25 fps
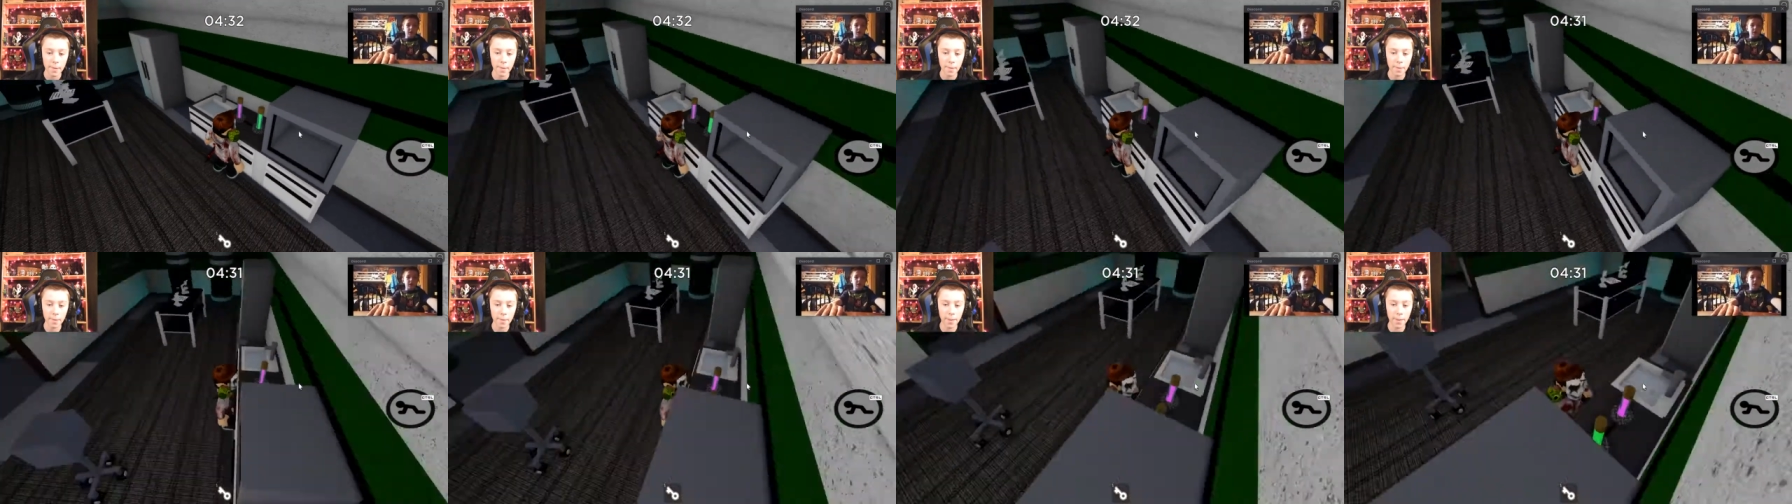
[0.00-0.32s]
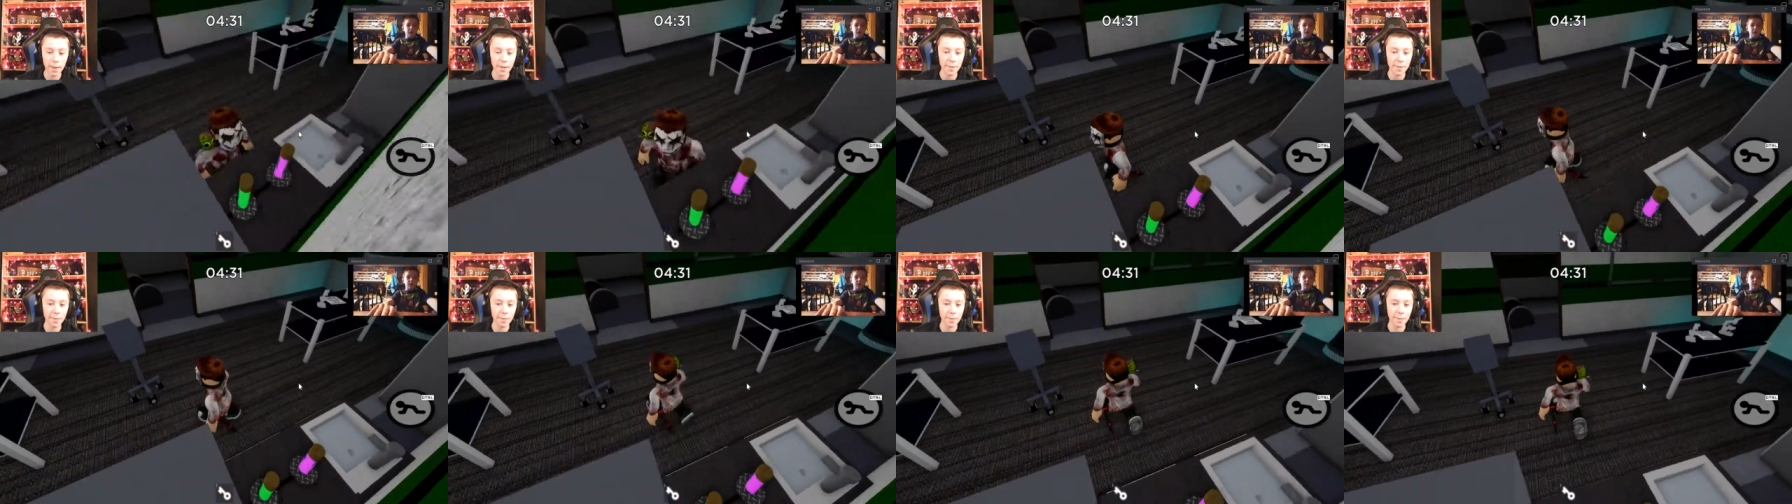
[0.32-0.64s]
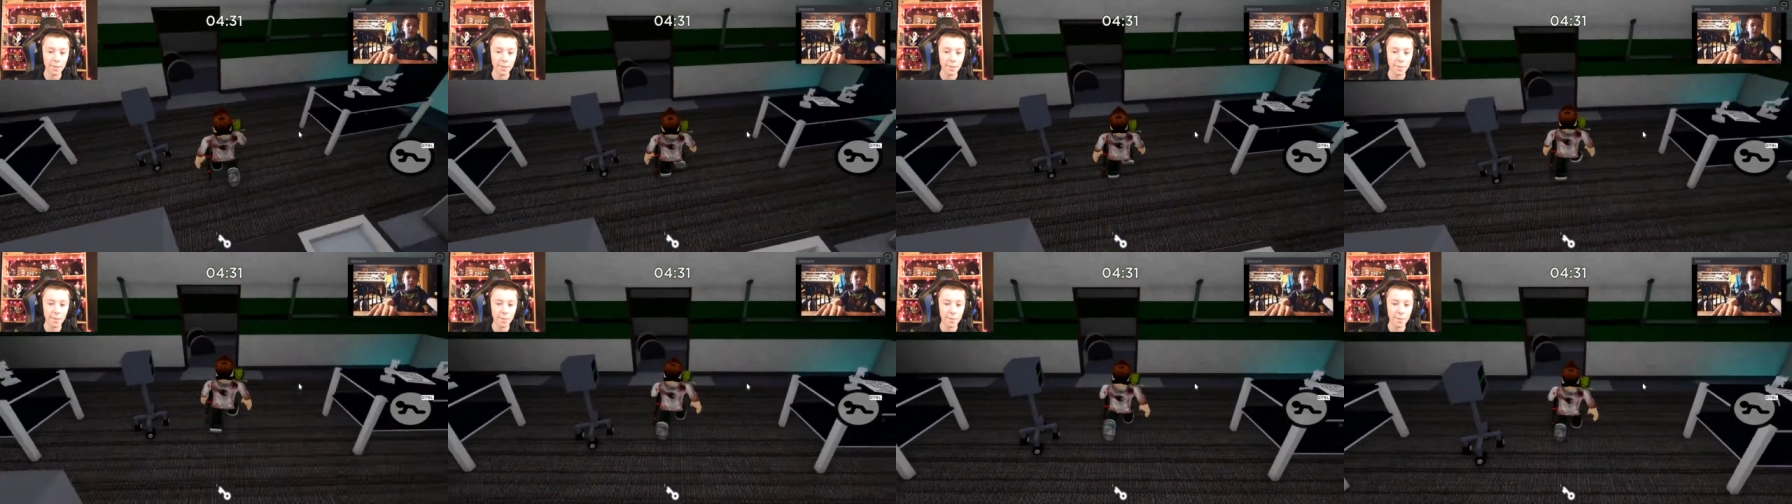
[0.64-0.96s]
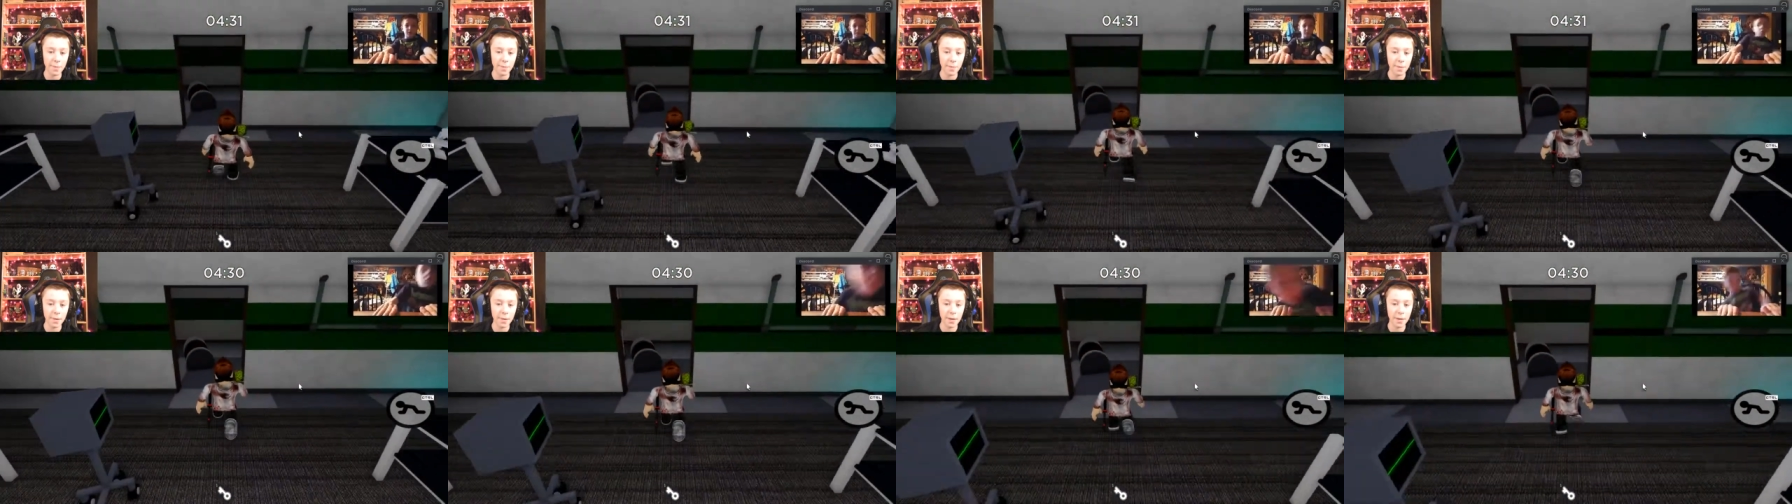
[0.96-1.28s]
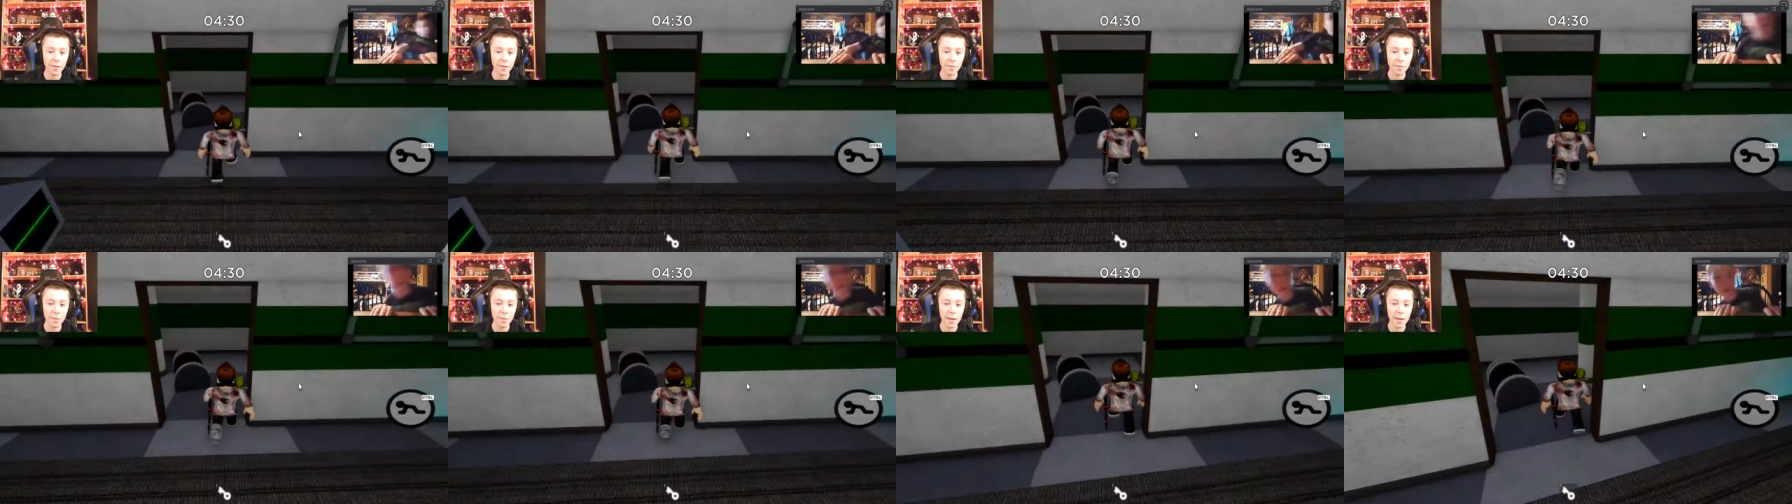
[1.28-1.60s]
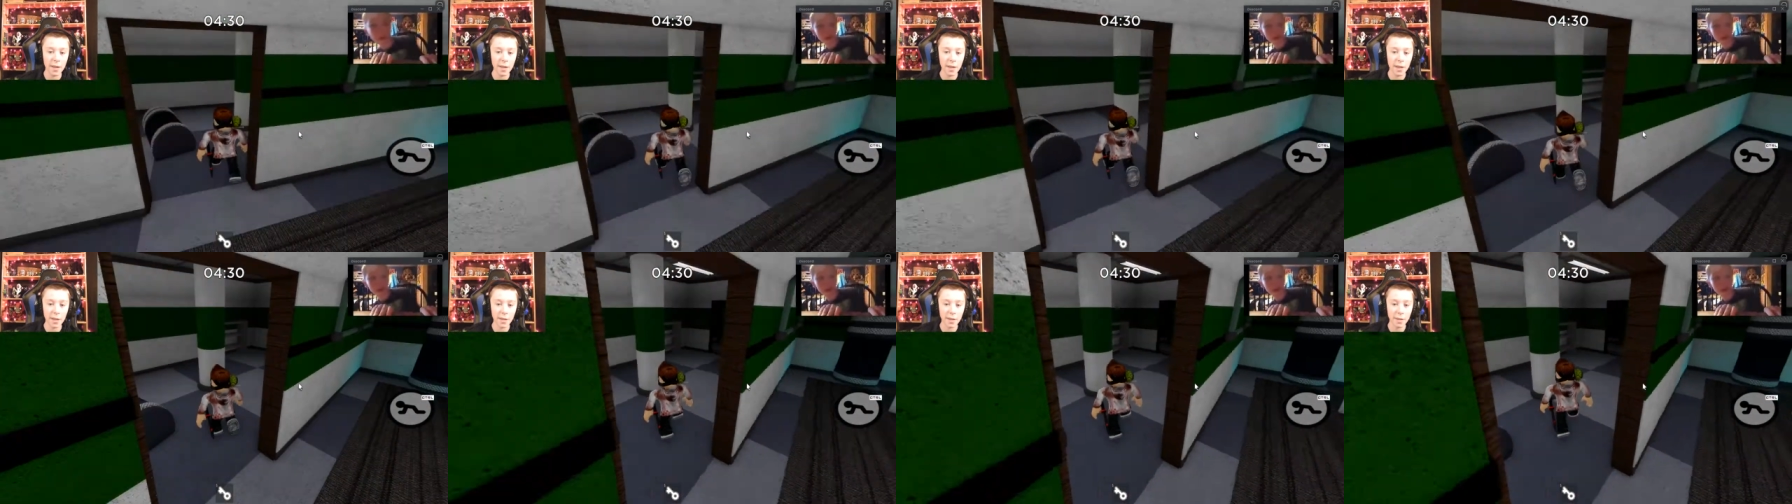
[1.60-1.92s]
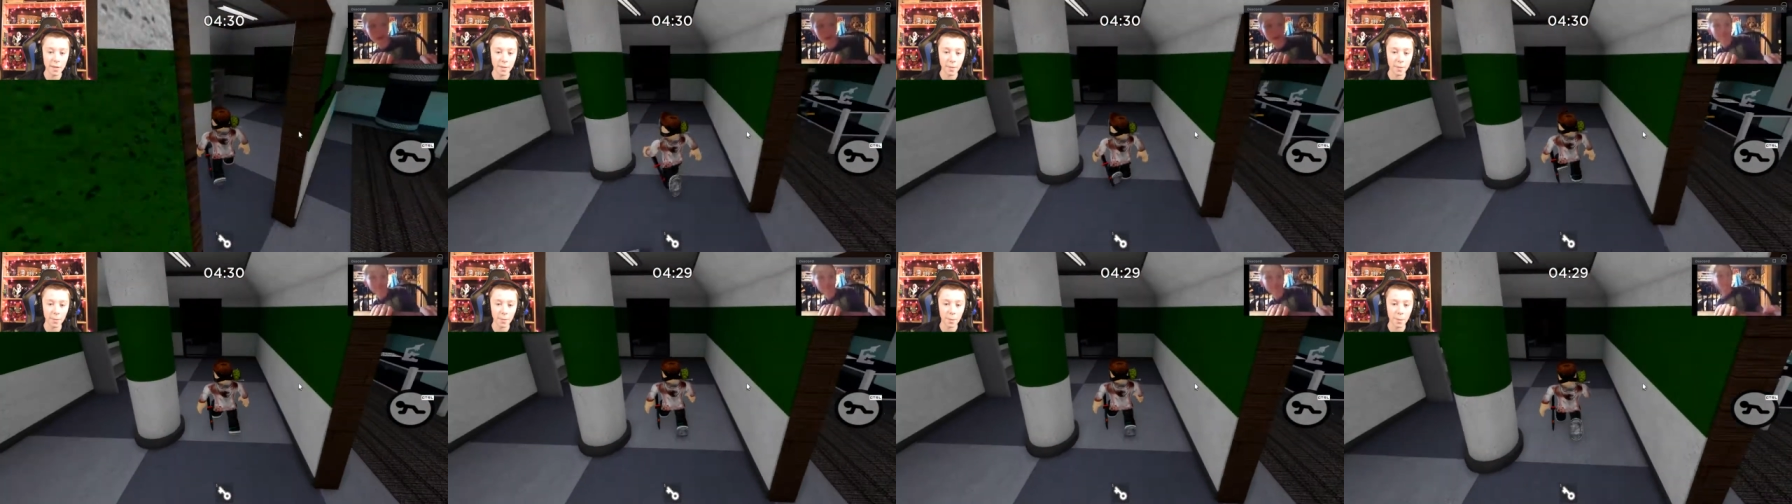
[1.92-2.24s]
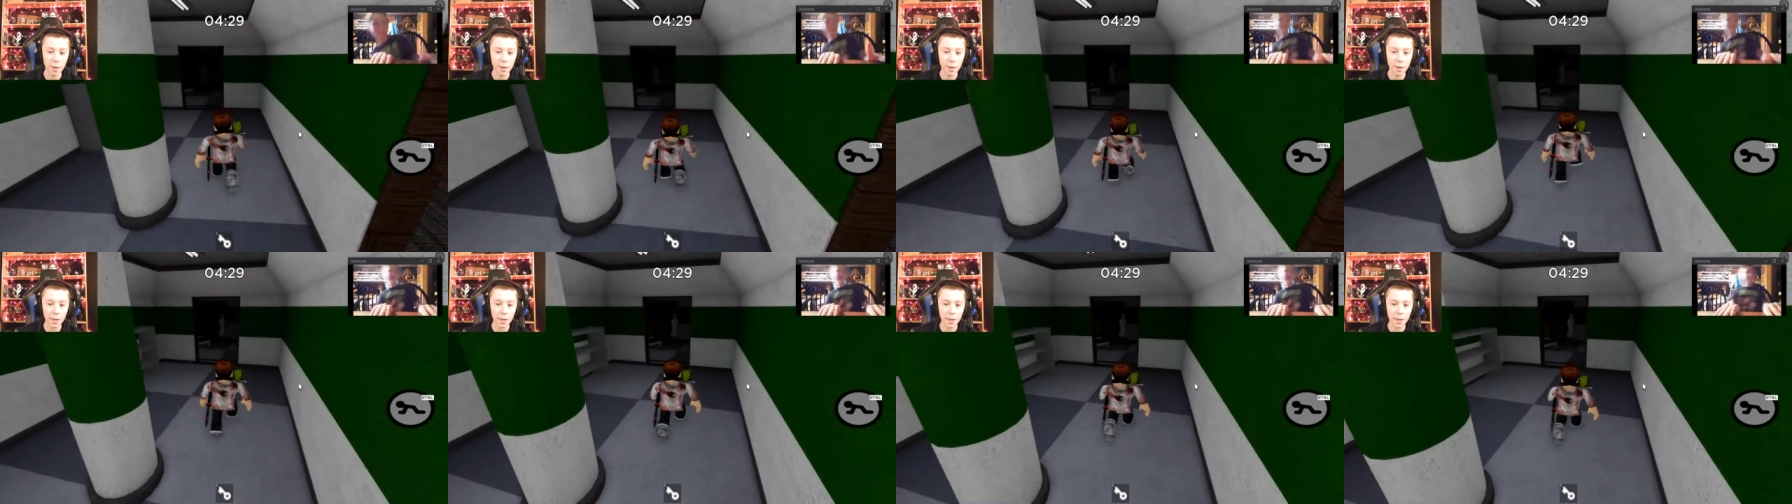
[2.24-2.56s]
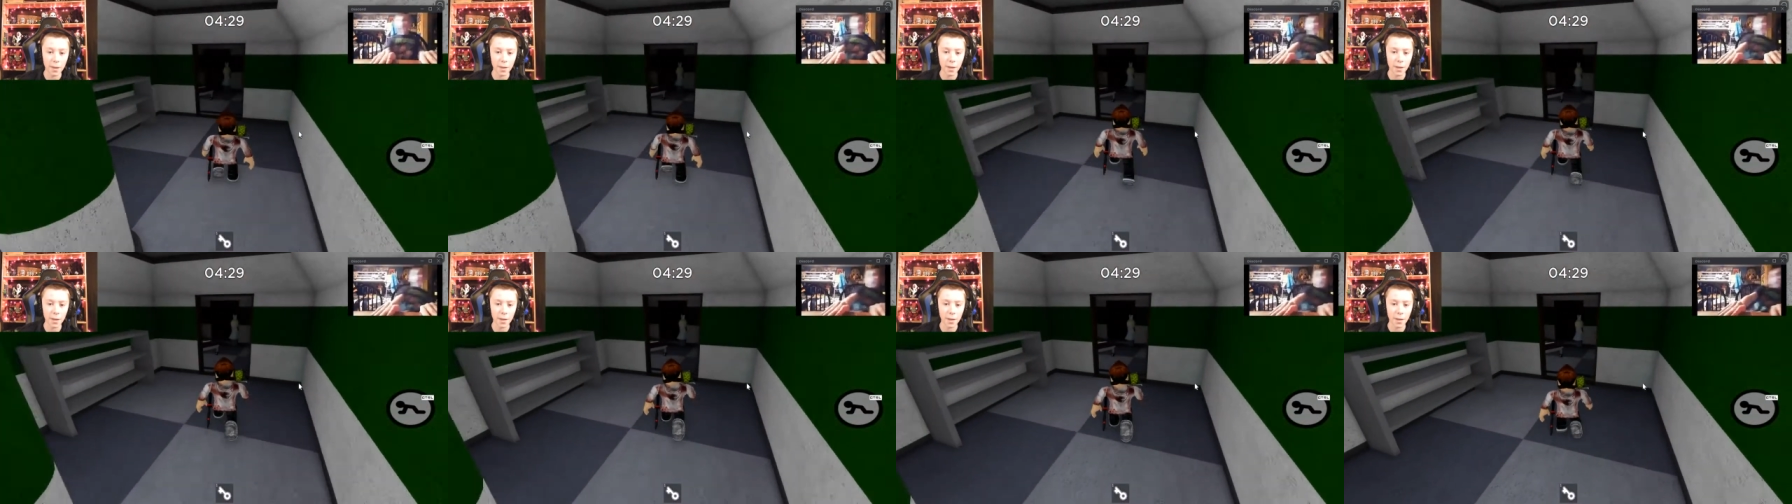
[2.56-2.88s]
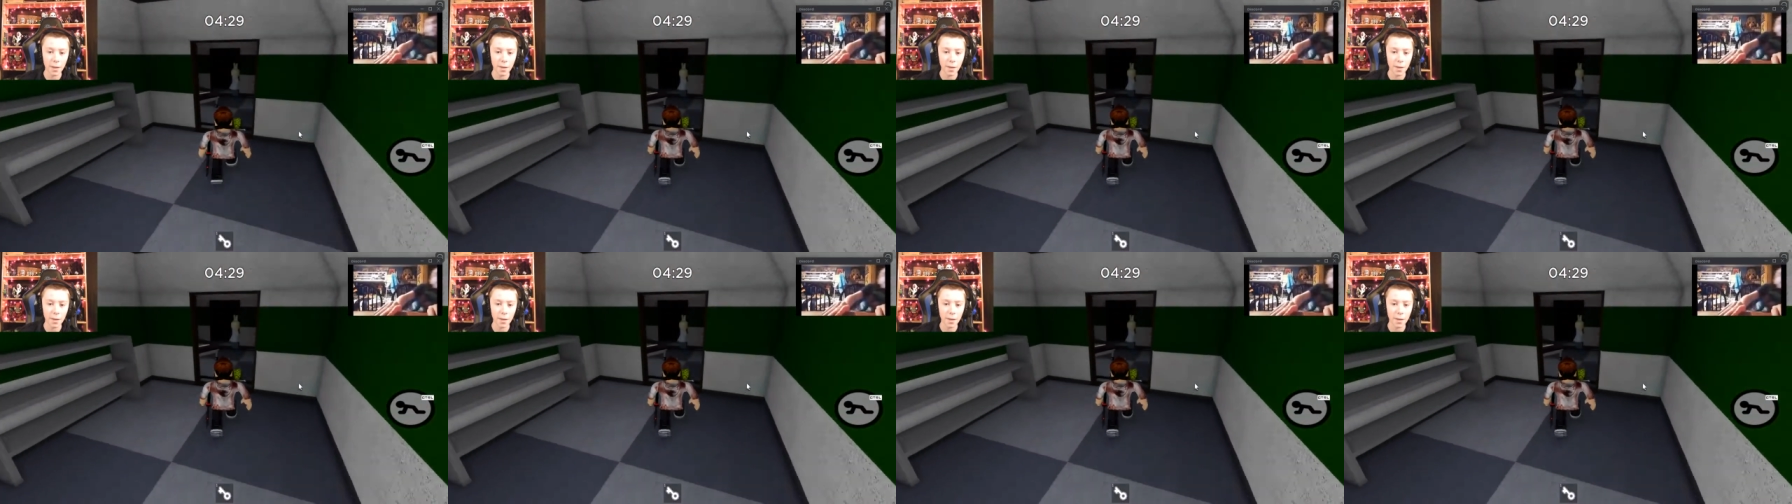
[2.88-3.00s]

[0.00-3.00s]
That gives me a white key.